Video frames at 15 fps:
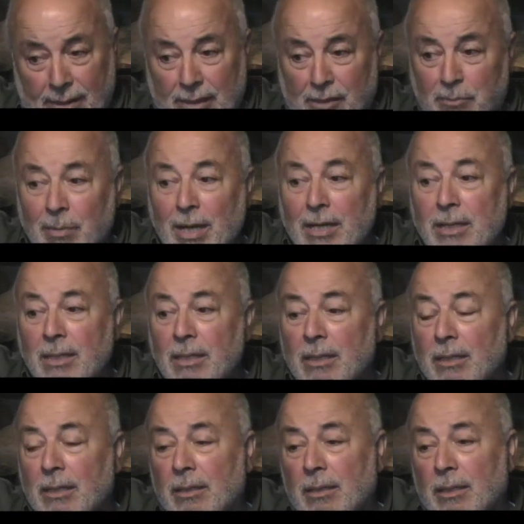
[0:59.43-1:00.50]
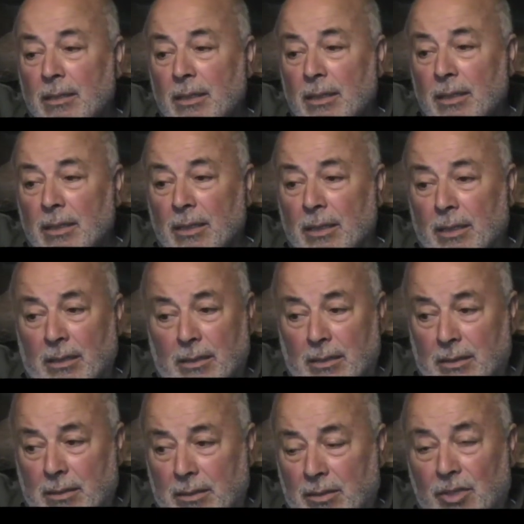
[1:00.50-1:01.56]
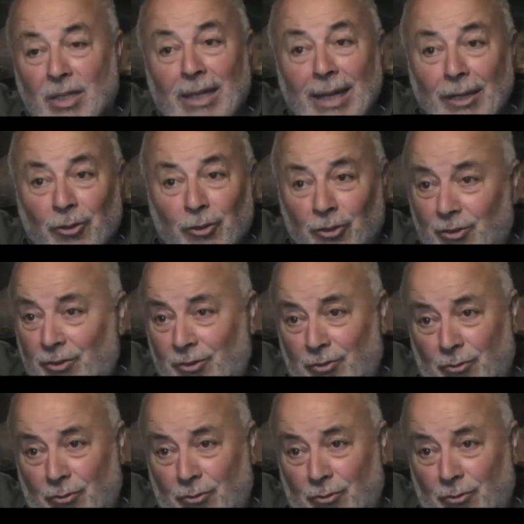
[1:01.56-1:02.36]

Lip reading: as many Chilenos